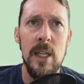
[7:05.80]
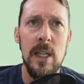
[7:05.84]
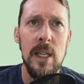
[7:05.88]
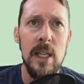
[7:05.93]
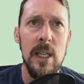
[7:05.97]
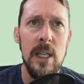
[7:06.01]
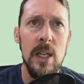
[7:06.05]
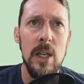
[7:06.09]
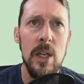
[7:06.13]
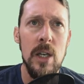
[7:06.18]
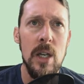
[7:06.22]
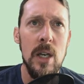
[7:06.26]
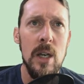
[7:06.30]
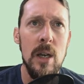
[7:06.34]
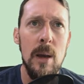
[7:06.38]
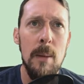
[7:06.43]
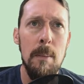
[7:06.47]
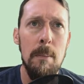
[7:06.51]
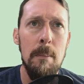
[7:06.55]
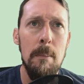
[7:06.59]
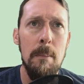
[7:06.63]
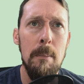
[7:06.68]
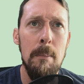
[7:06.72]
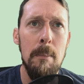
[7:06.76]

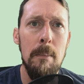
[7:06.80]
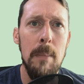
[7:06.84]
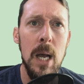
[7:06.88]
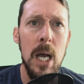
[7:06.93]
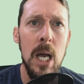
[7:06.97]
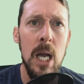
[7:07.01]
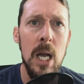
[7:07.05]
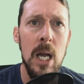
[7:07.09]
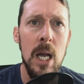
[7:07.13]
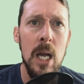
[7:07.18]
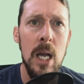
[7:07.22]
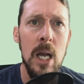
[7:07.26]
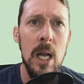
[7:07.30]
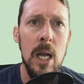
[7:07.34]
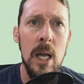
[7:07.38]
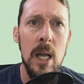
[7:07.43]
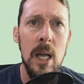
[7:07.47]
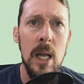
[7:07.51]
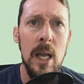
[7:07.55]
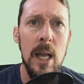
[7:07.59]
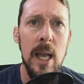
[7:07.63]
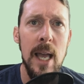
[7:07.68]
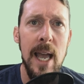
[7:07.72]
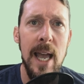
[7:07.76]
Enum,
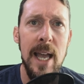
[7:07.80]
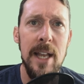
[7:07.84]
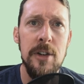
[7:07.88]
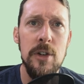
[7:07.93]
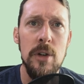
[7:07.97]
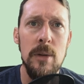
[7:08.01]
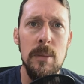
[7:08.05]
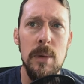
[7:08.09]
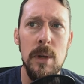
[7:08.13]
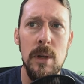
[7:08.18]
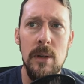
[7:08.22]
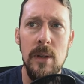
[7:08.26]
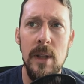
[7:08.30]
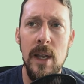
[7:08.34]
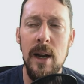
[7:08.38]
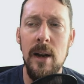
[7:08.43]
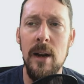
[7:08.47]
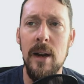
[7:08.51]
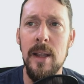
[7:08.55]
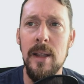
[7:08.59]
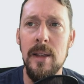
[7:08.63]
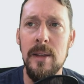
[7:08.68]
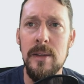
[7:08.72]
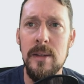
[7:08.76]
attribute. There
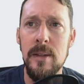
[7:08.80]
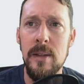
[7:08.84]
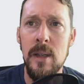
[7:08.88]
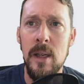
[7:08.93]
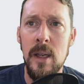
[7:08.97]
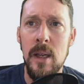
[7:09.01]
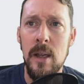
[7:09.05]
it is.